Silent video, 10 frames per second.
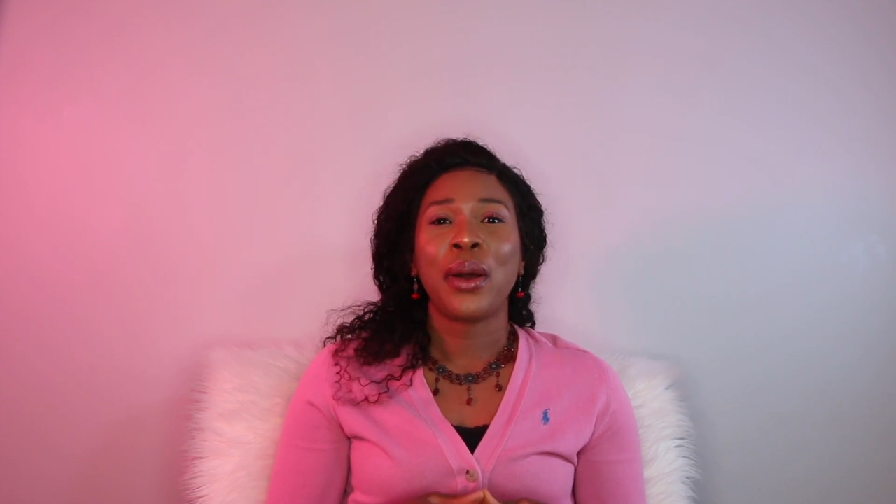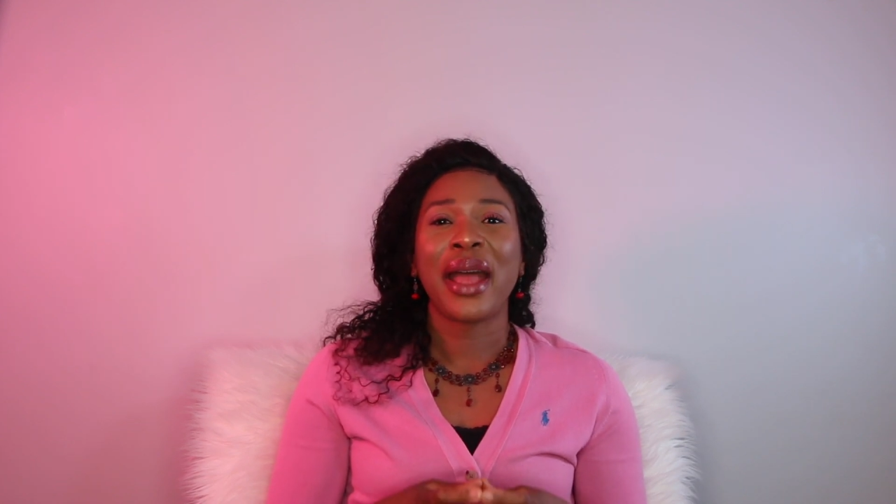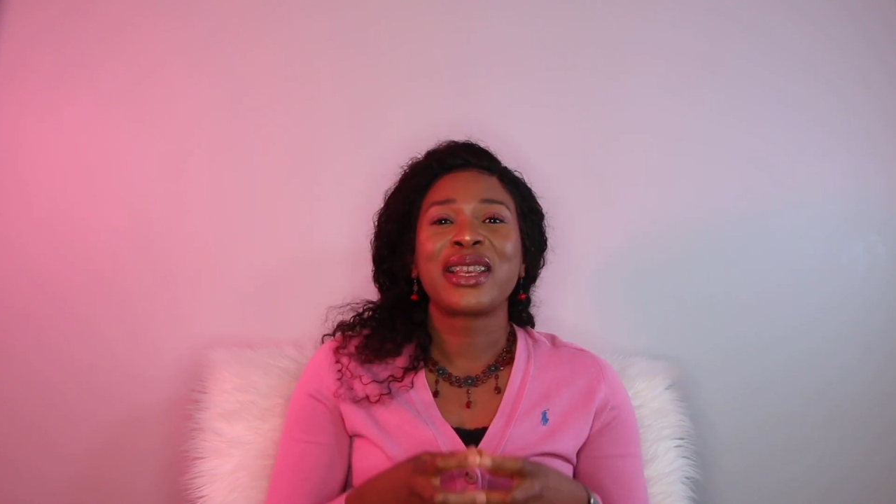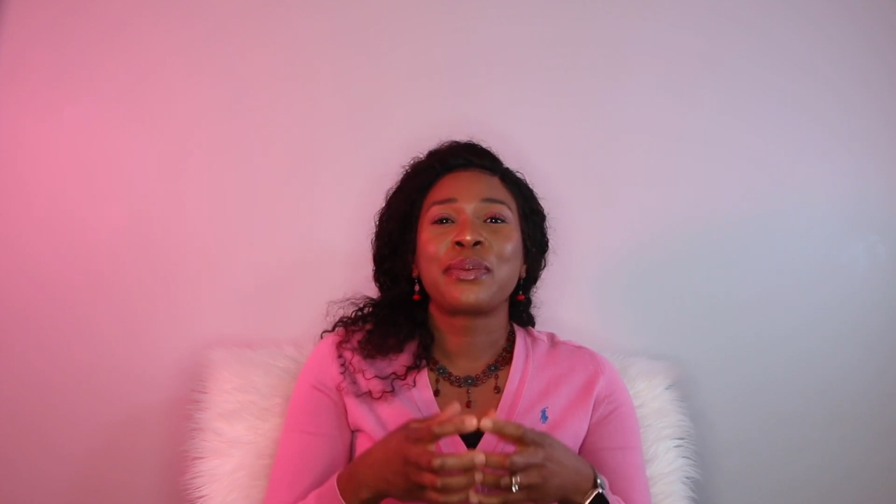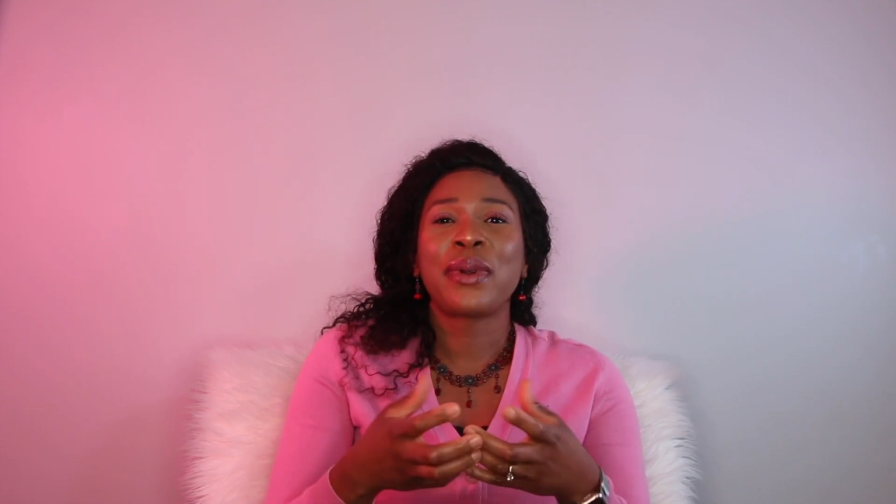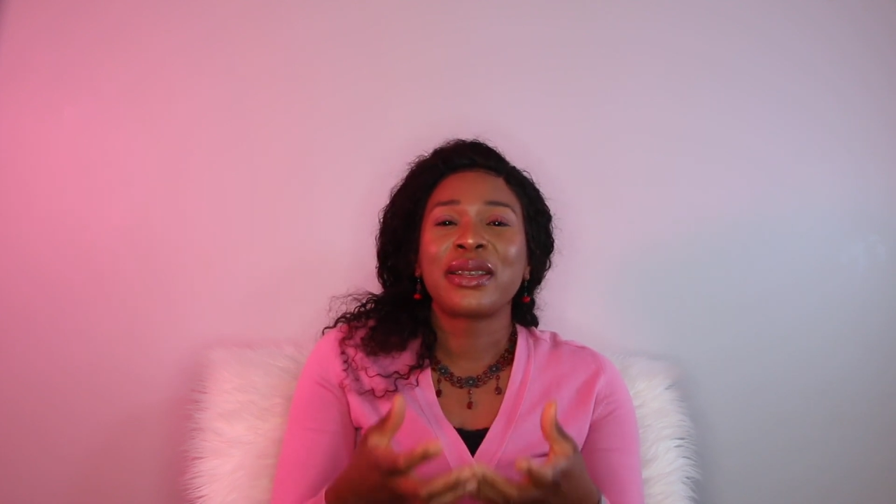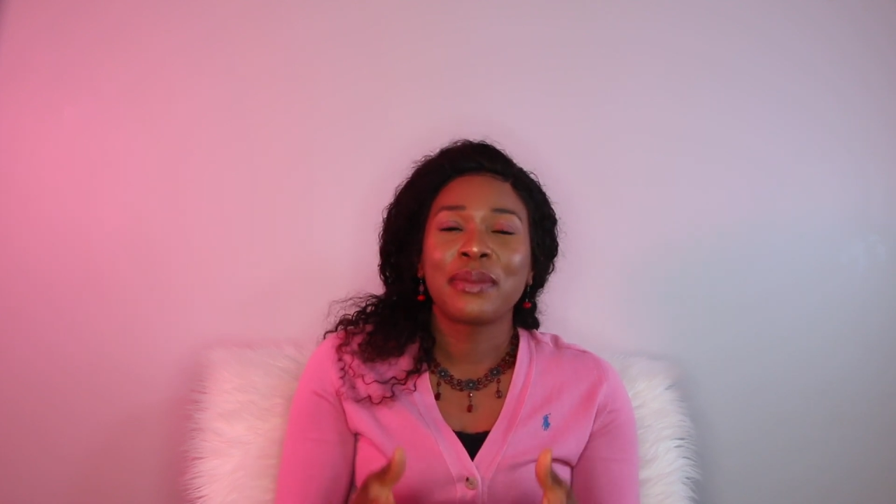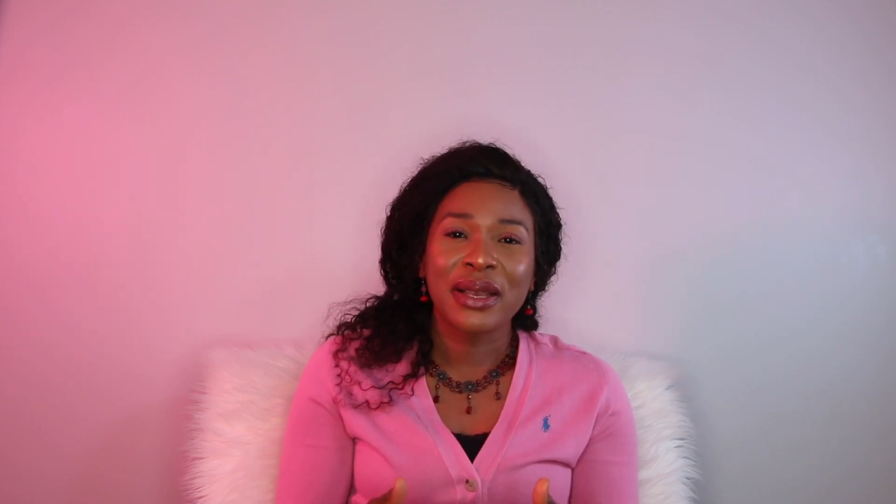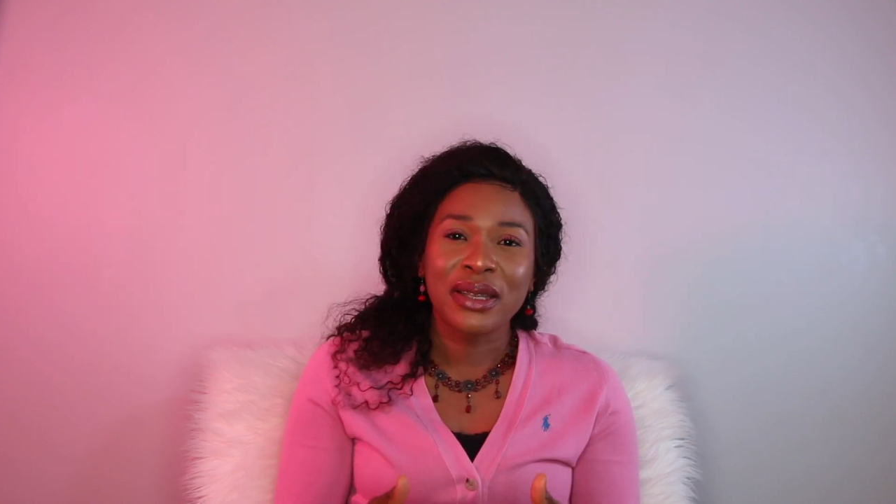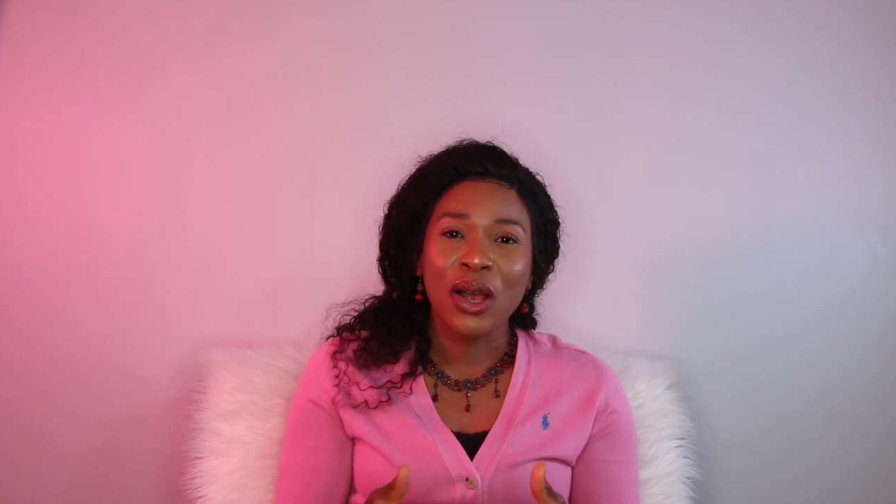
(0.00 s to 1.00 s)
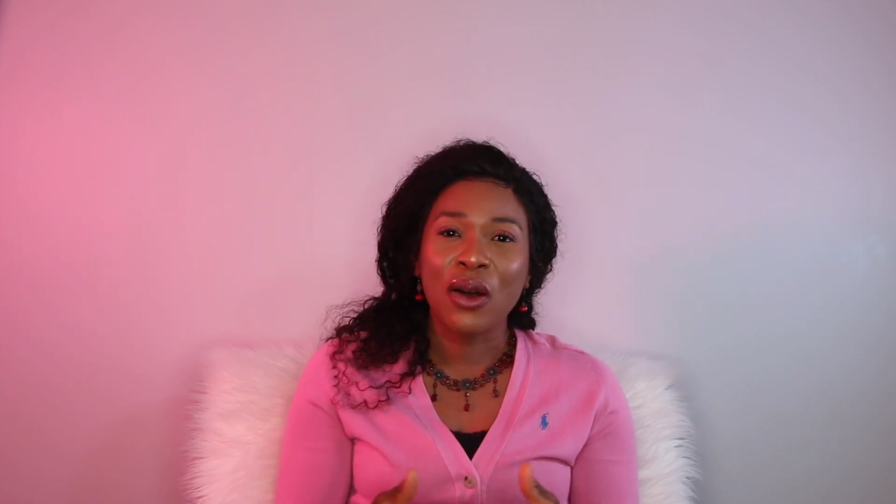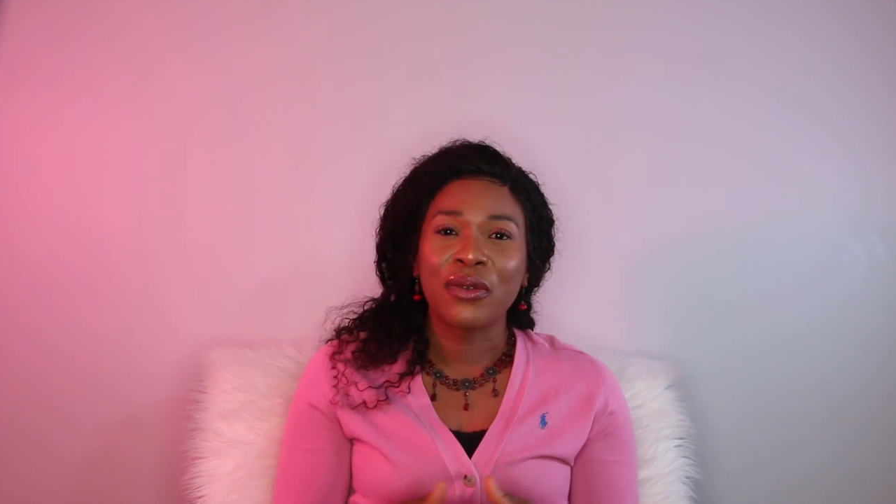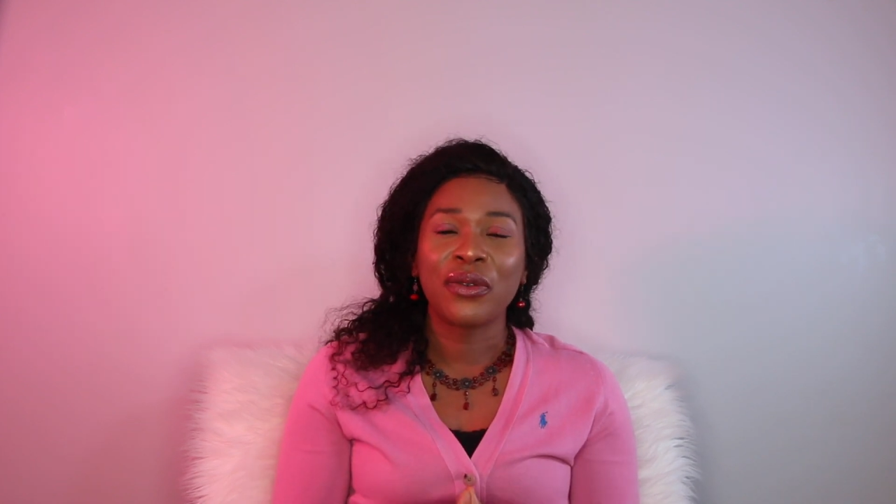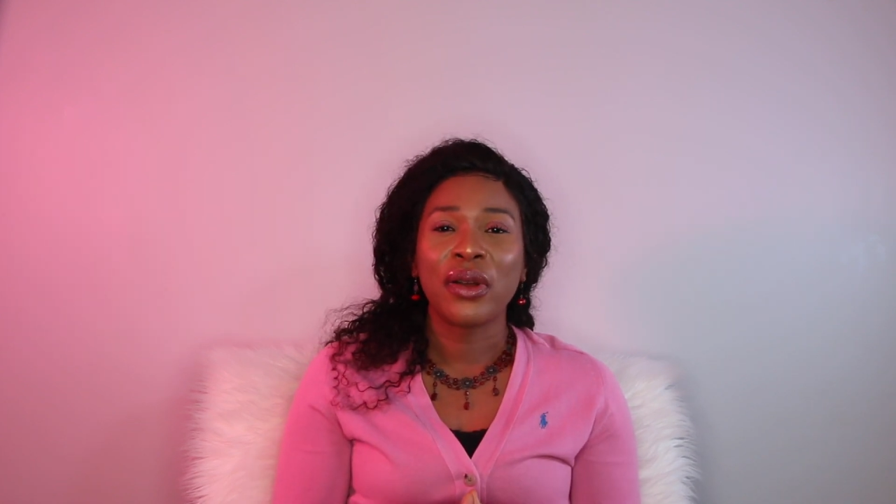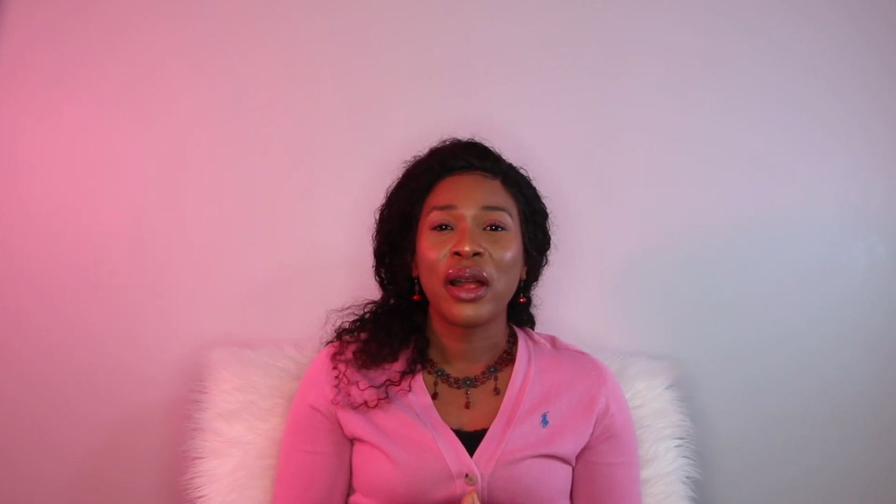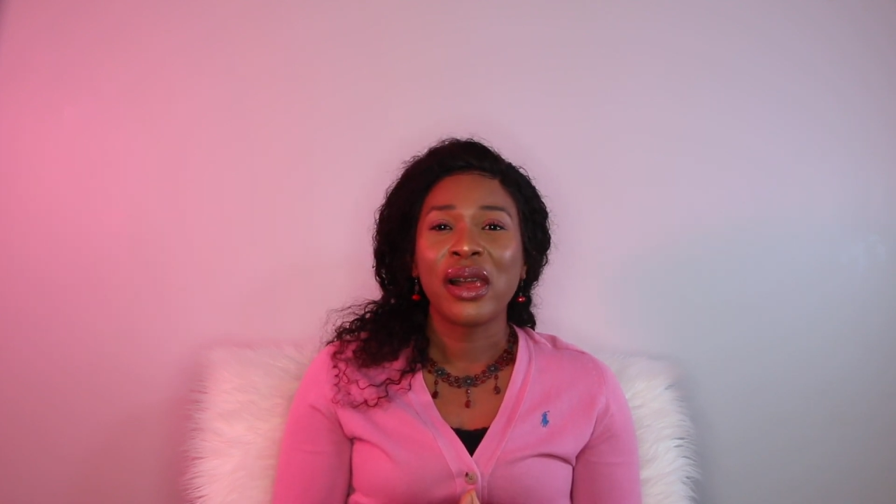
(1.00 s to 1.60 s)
express myself.